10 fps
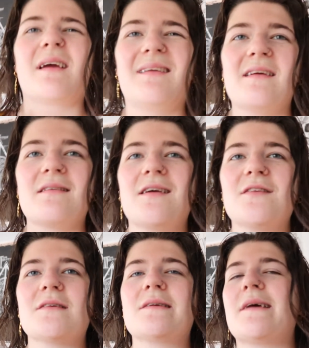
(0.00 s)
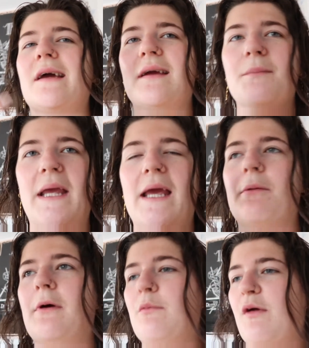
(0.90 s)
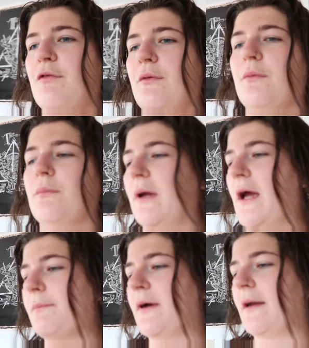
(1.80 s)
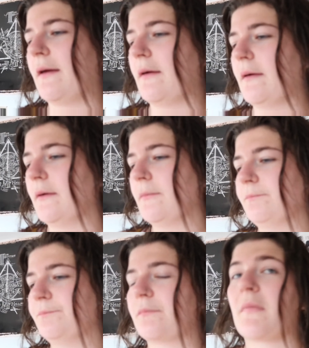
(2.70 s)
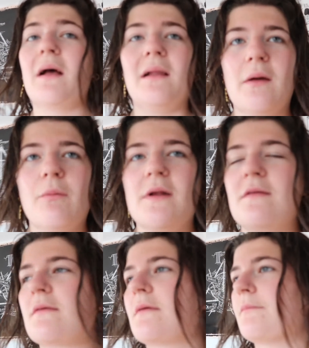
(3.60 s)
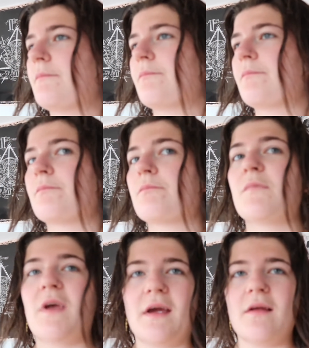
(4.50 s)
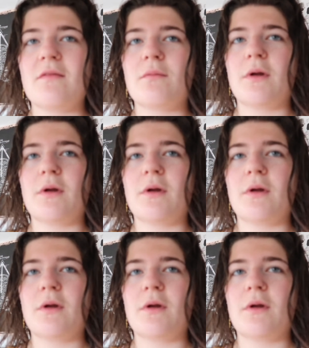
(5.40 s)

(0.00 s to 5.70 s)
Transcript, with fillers: like the essentials, like my camera, my phone, my iPad, liquids, tickets,